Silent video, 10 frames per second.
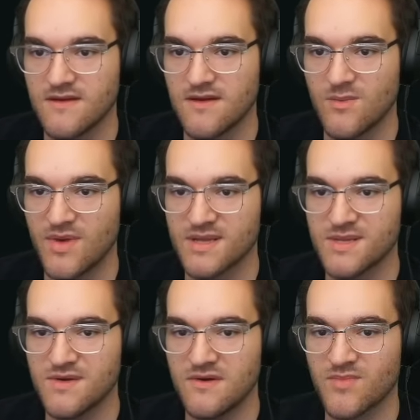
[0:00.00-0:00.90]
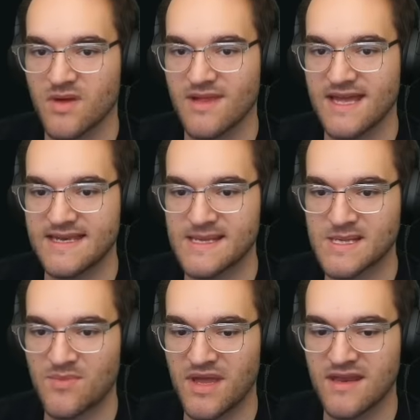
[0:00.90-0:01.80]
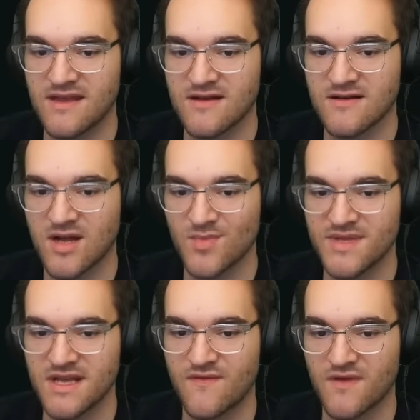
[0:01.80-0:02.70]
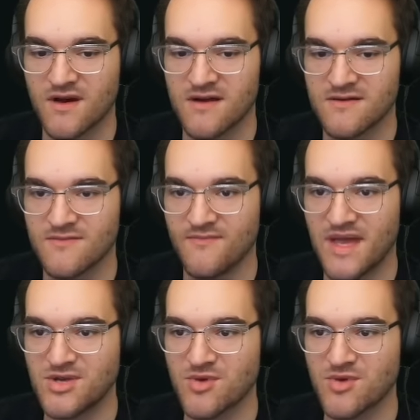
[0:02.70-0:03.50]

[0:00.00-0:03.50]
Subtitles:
Pick 2, probably Anticipate here, help dig for our major